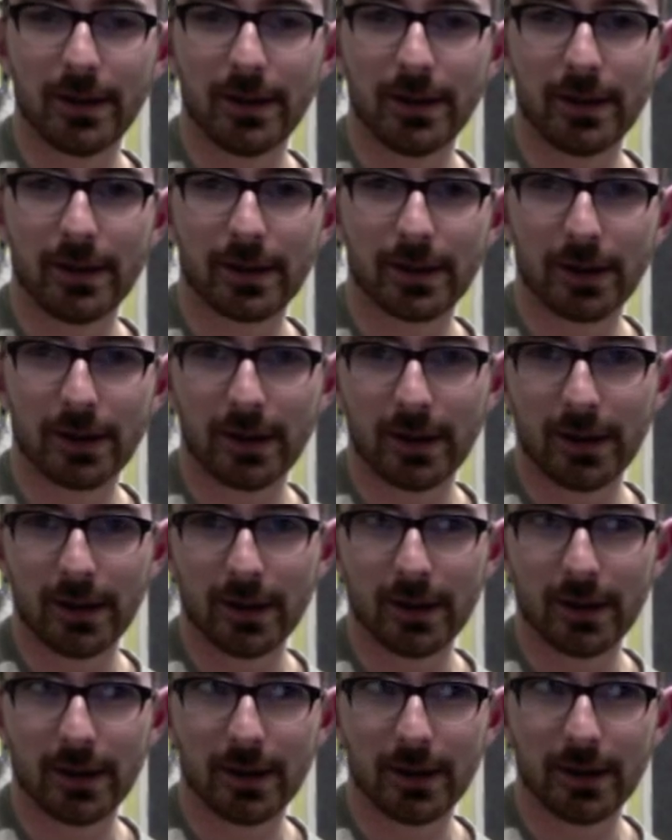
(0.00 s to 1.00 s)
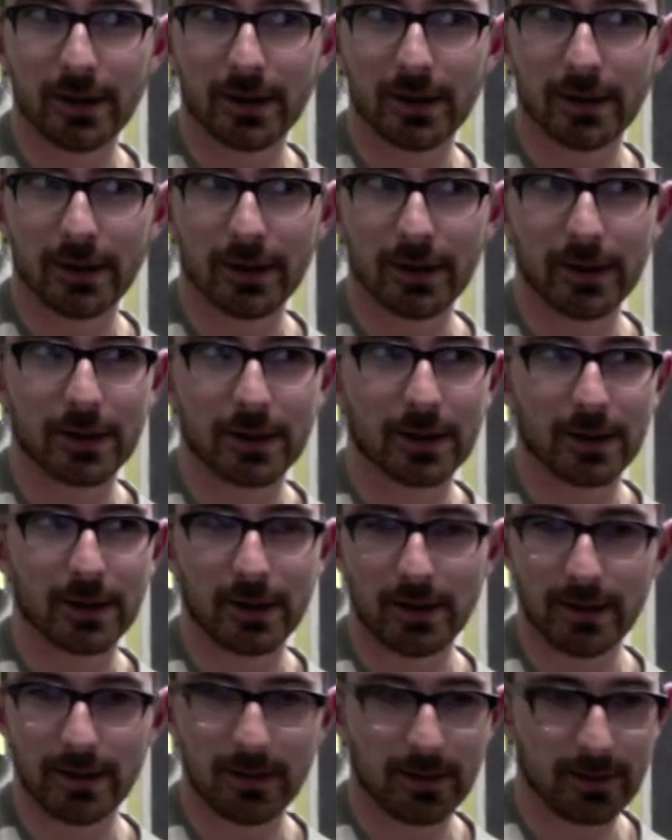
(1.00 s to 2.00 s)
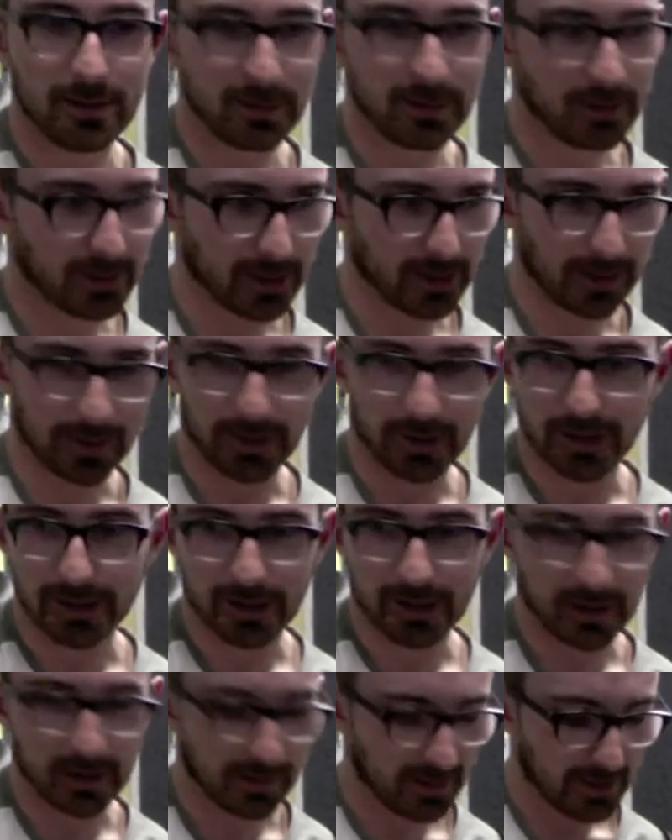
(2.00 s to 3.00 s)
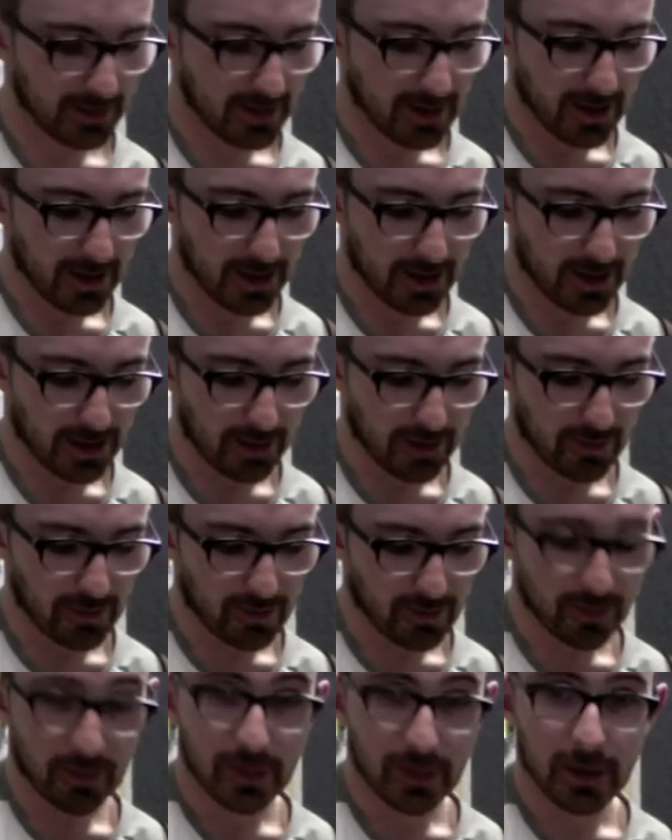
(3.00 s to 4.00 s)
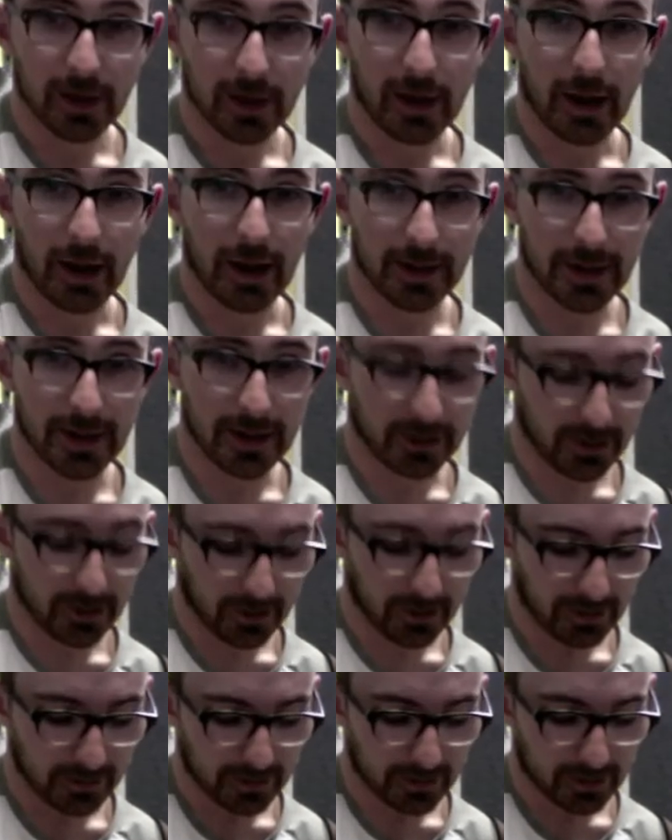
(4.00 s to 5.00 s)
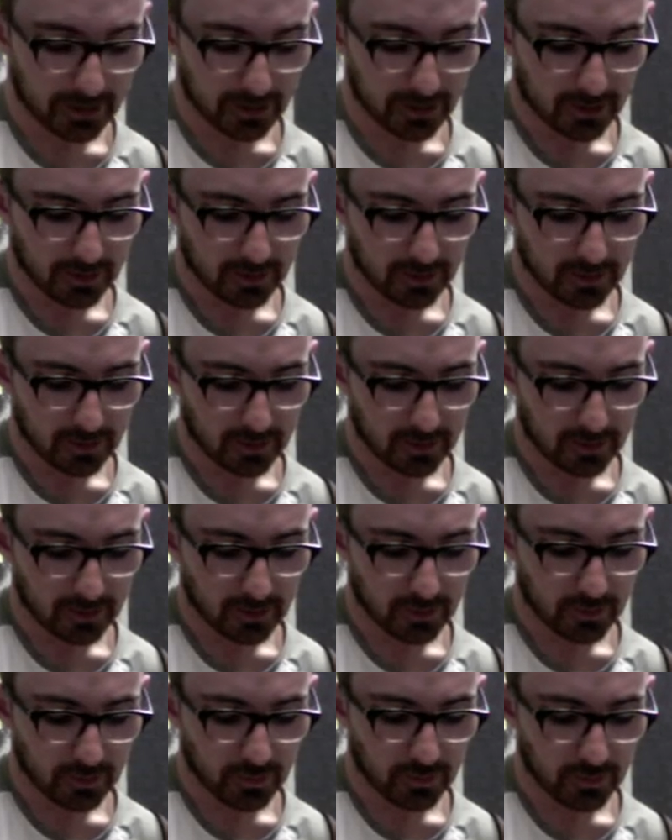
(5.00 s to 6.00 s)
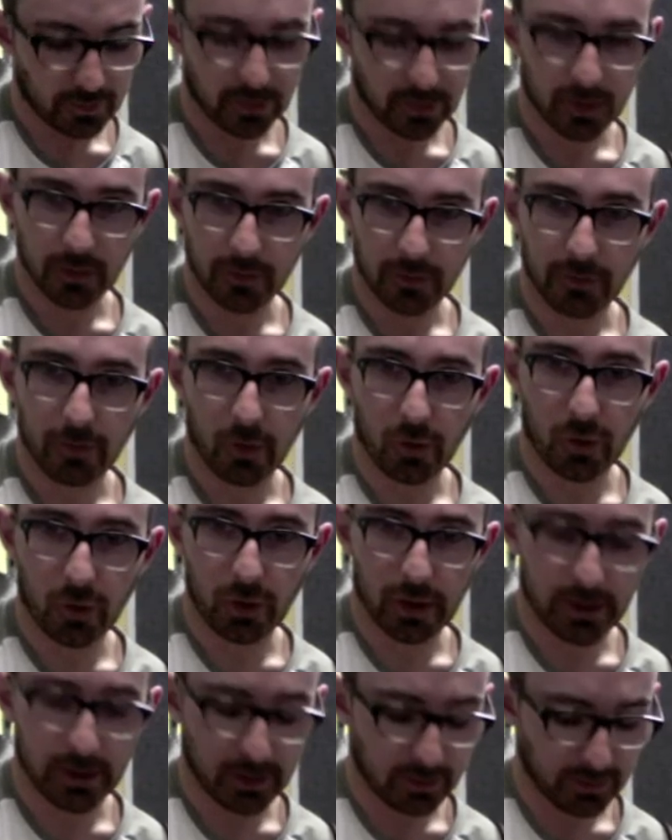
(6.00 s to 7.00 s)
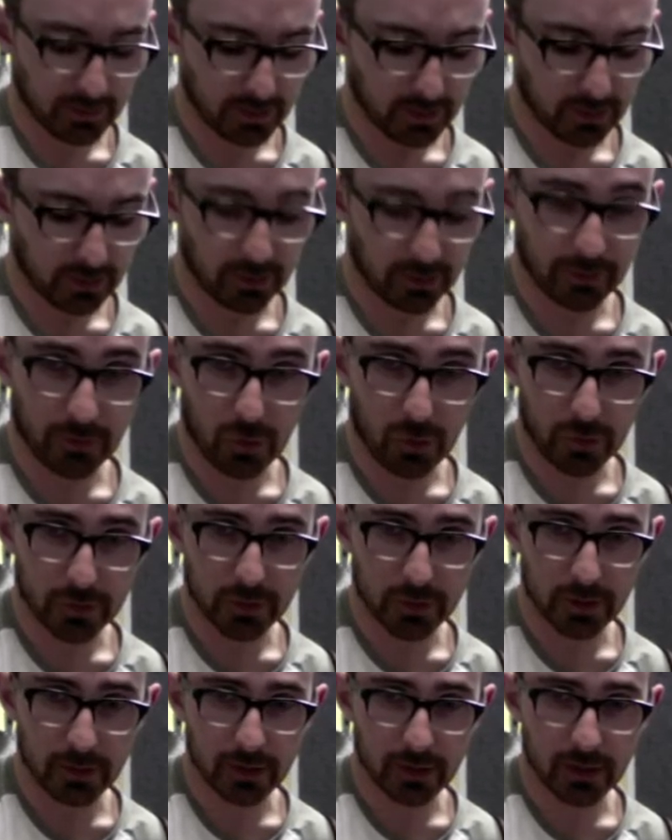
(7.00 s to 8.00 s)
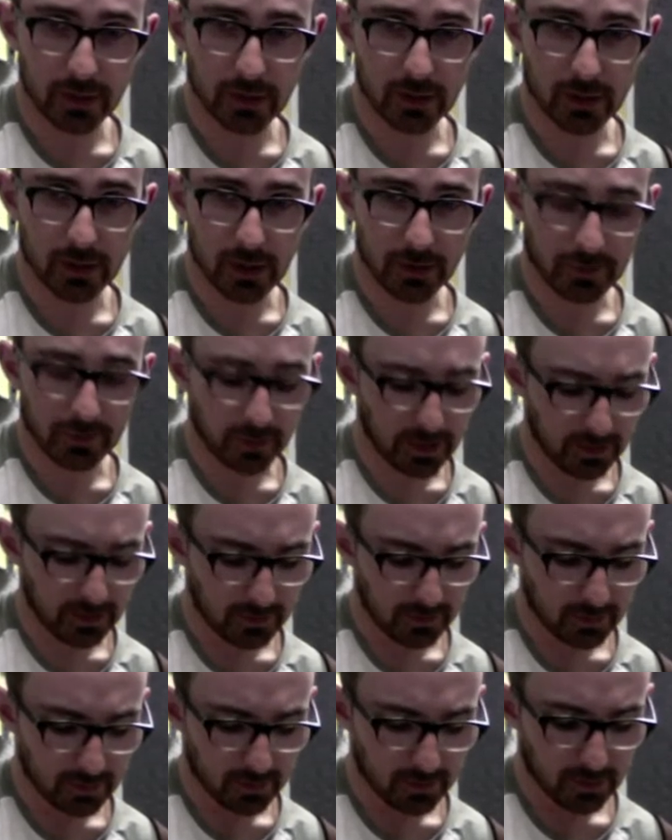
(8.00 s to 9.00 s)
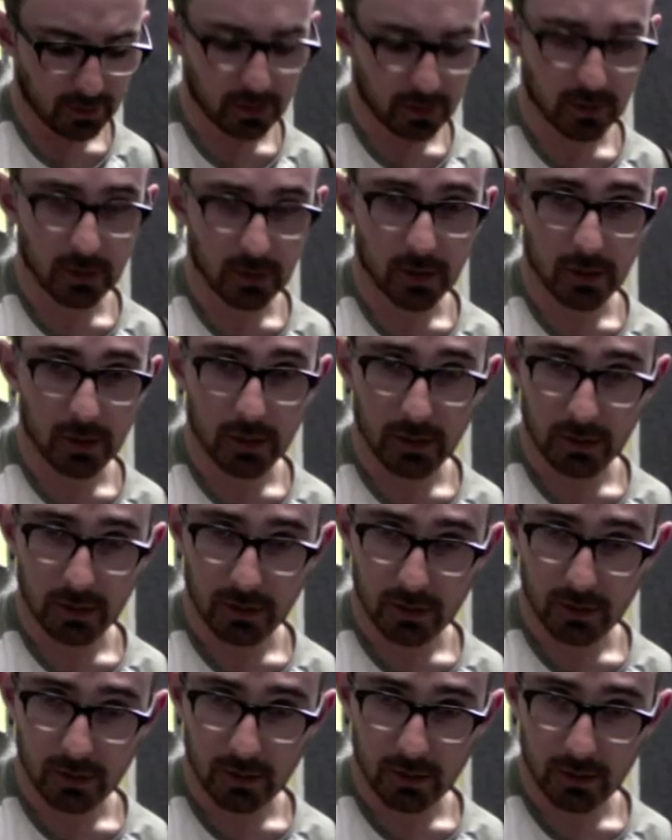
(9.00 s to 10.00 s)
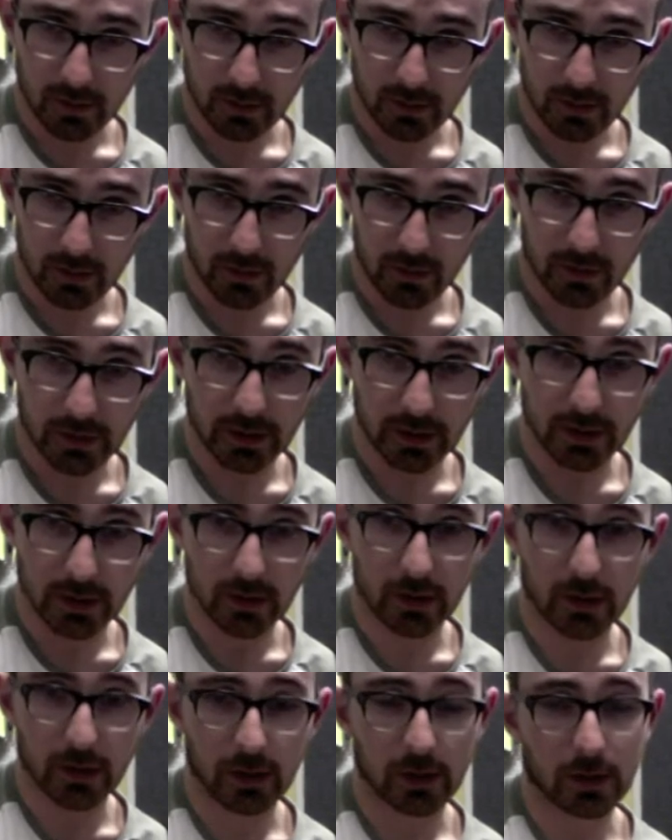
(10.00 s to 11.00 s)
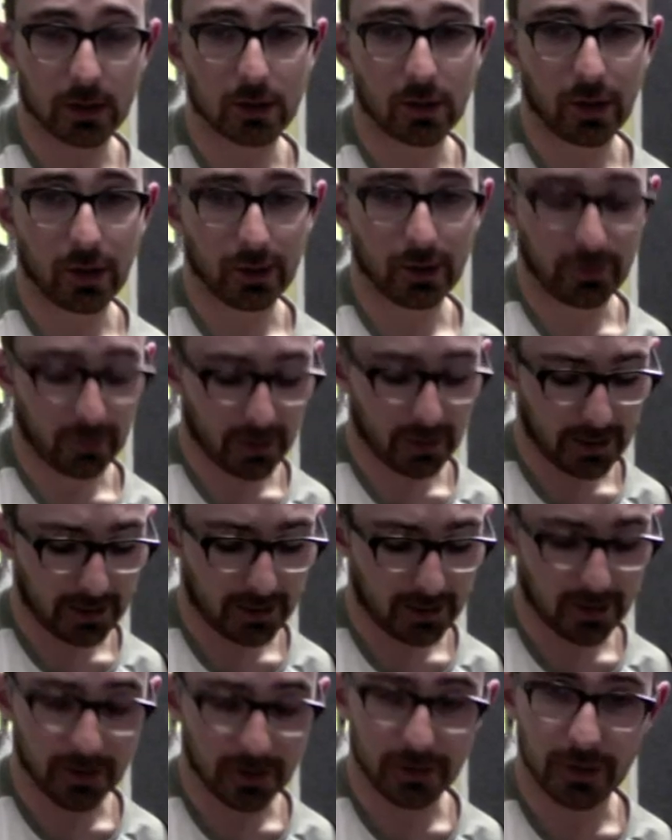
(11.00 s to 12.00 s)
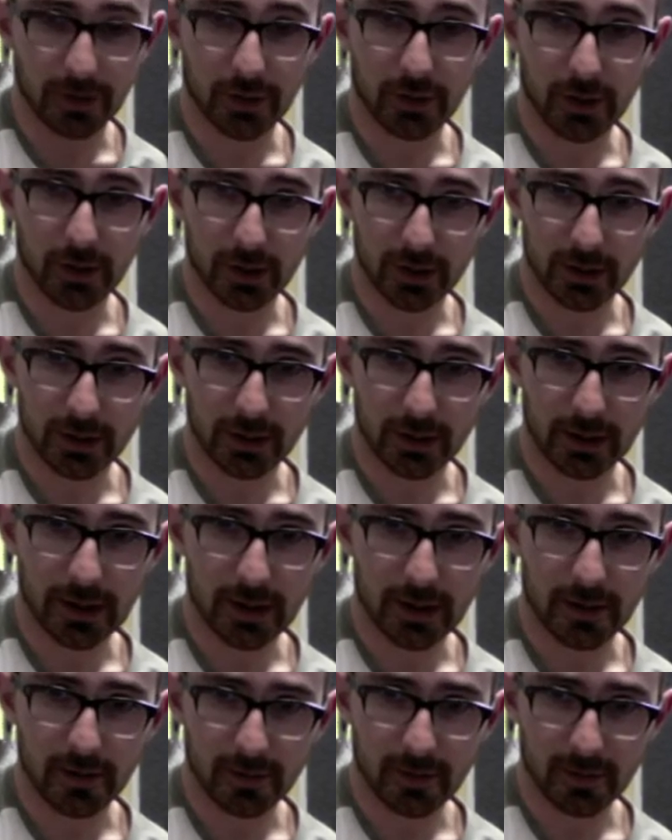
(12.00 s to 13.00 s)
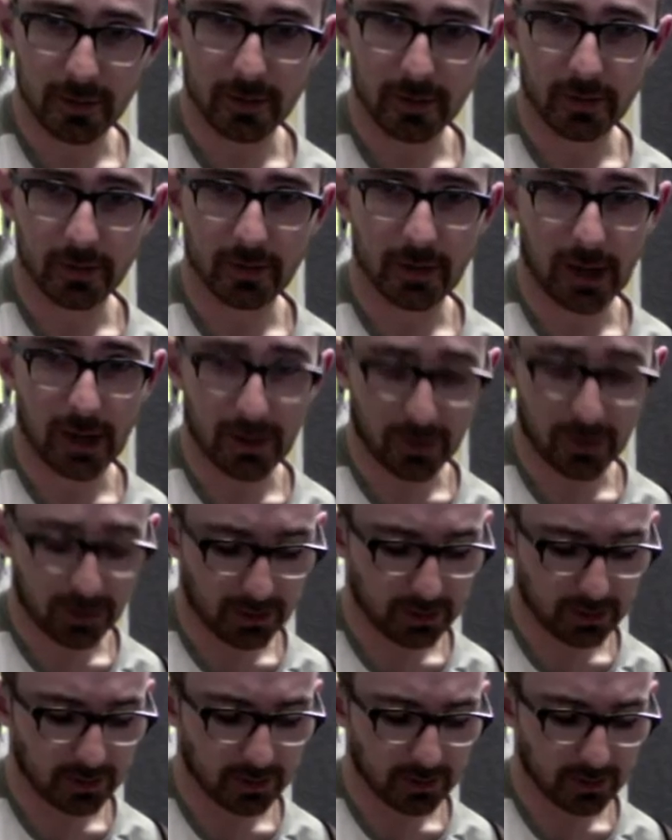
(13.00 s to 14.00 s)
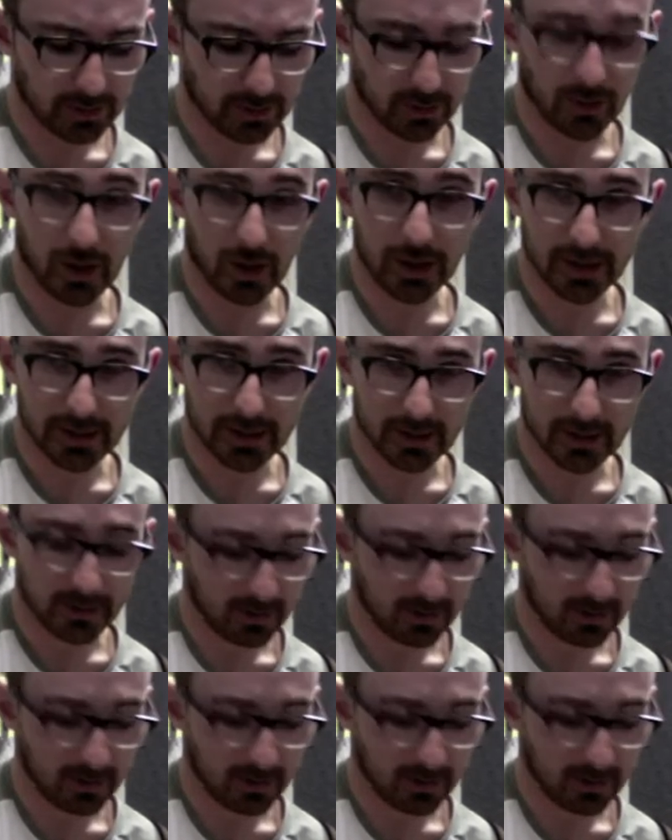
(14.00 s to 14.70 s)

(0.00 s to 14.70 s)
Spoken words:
the stardust of a song, something like that. And that goes, so on the 4th string we do the 12th fret. We do the 12th fret on the 3rd string now, harmonic twice.